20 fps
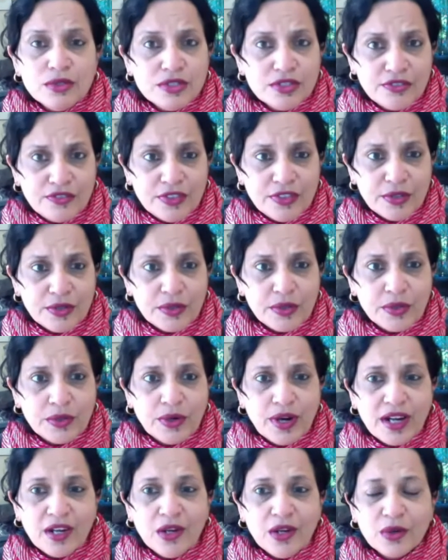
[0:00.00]
Those of
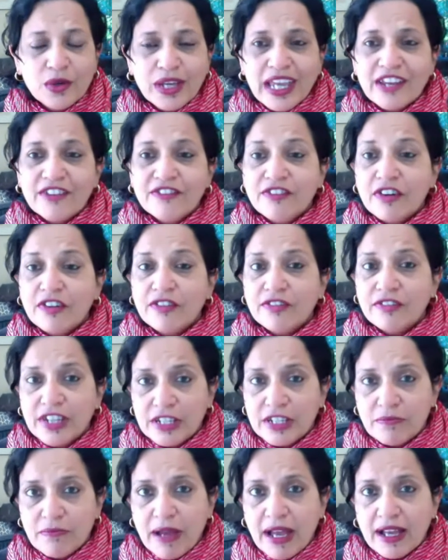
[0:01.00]
you who are looking for
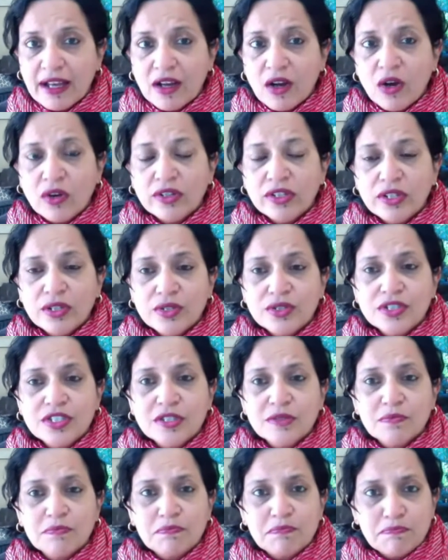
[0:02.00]
feedback on
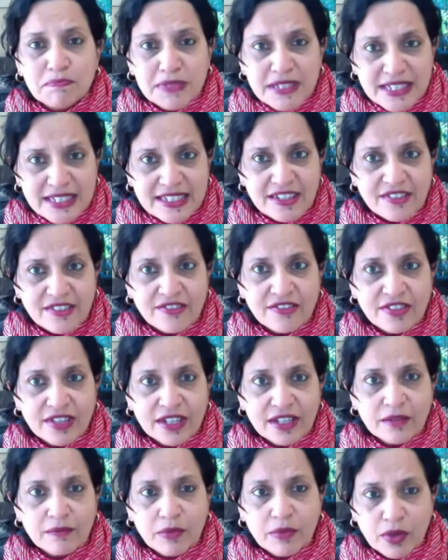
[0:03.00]
your
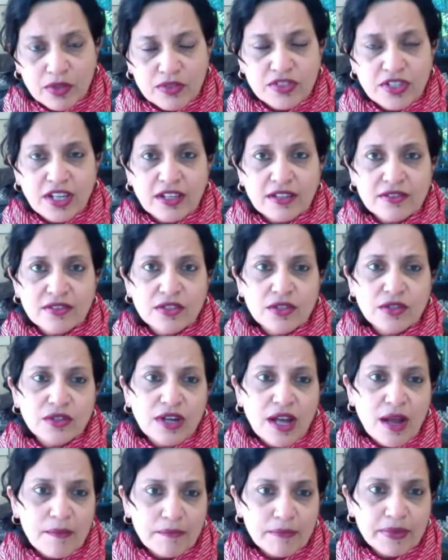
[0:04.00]
specific projects,
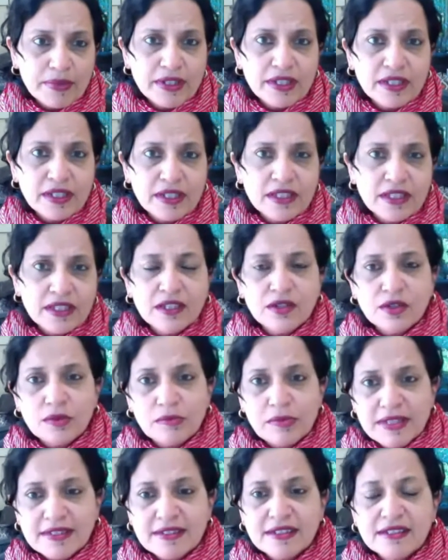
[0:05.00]
your company, your
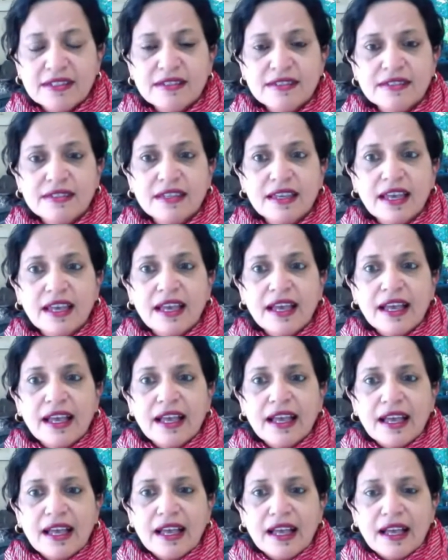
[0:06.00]
business,
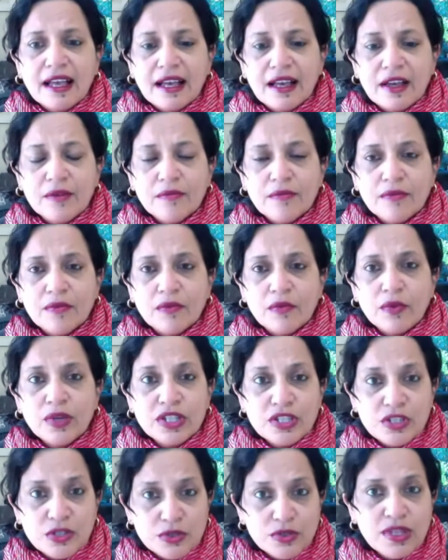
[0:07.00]

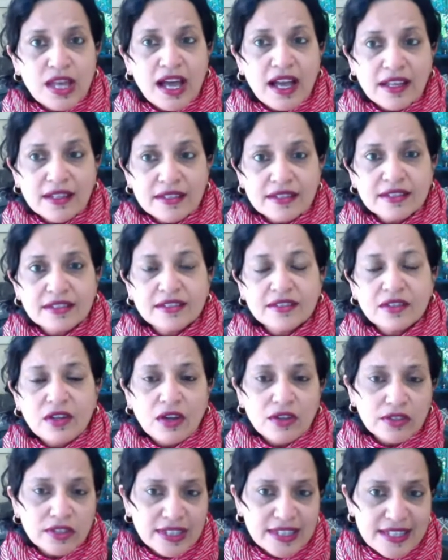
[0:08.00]
we do that,
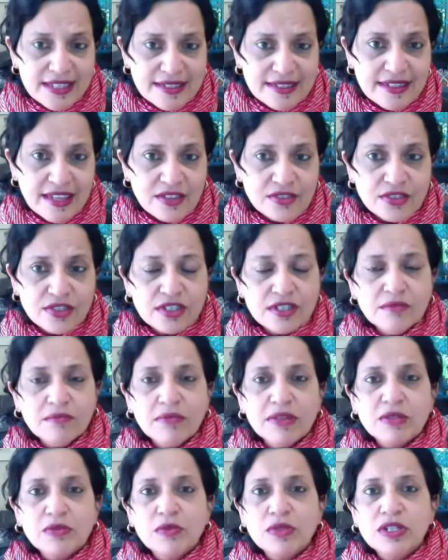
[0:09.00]
not in this
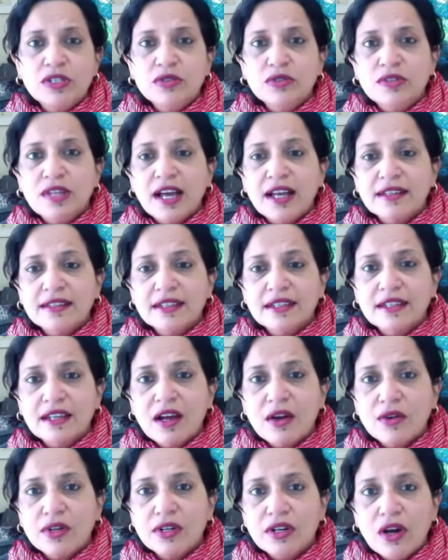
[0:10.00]
session, but we do that
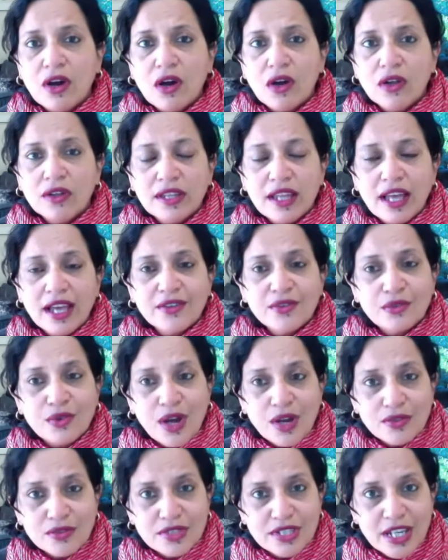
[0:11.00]
in our
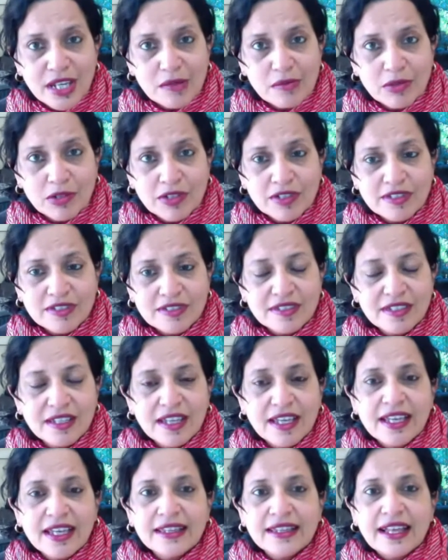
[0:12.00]
online
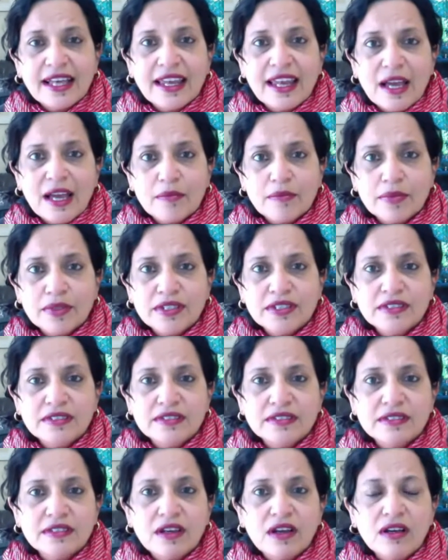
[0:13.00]
roundtables. That
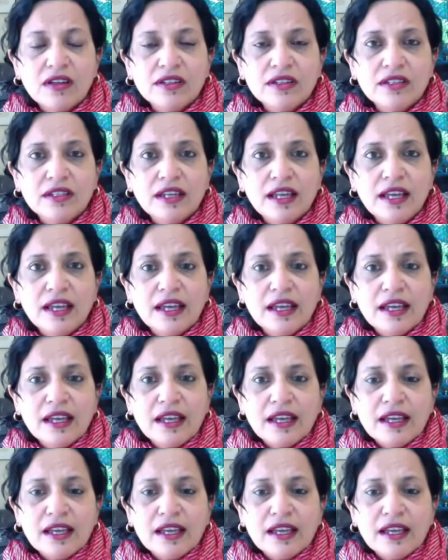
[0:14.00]
happens on